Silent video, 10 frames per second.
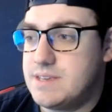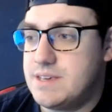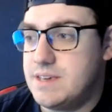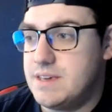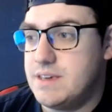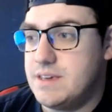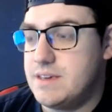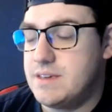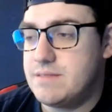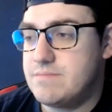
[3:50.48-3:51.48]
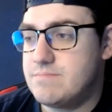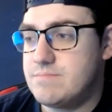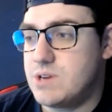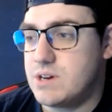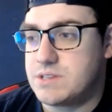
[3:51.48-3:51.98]
he
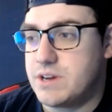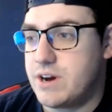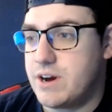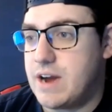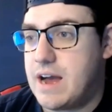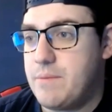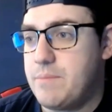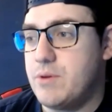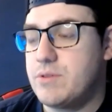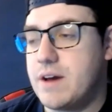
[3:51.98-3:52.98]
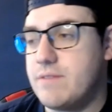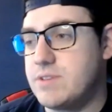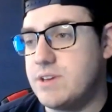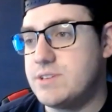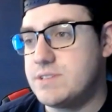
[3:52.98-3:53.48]
talks to her. I, both
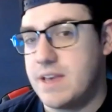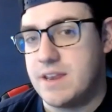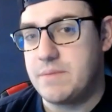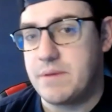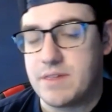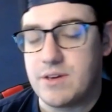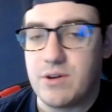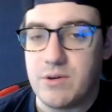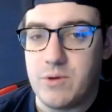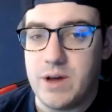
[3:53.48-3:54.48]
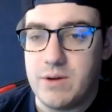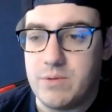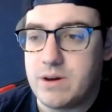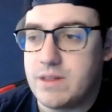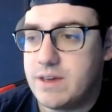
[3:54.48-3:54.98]
conversations end up, I think, going well,
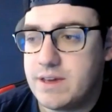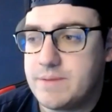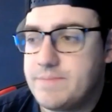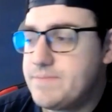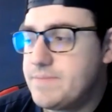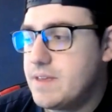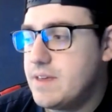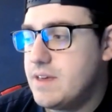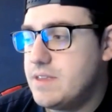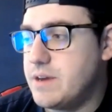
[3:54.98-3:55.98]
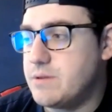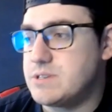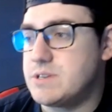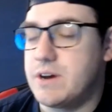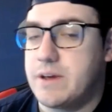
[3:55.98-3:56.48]
where like they were
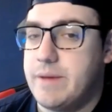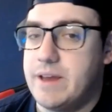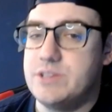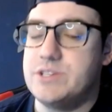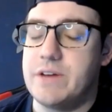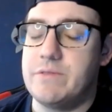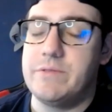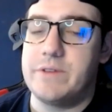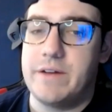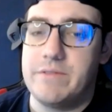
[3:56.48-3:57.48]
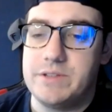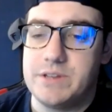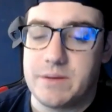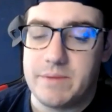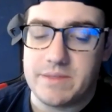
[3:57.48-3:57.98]
just talking about in general. They're not really
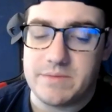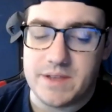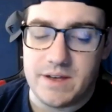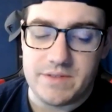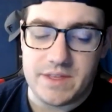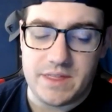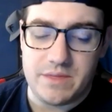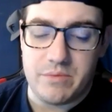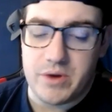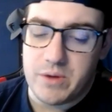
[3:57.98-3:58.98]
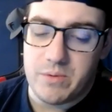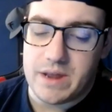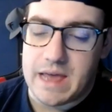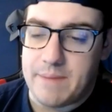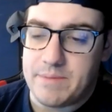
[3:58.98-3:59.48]
talking about themselves. And then the Bria
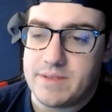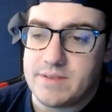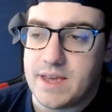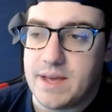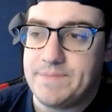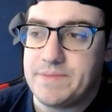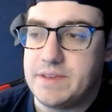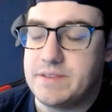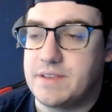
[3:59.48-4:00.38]
one happens, and he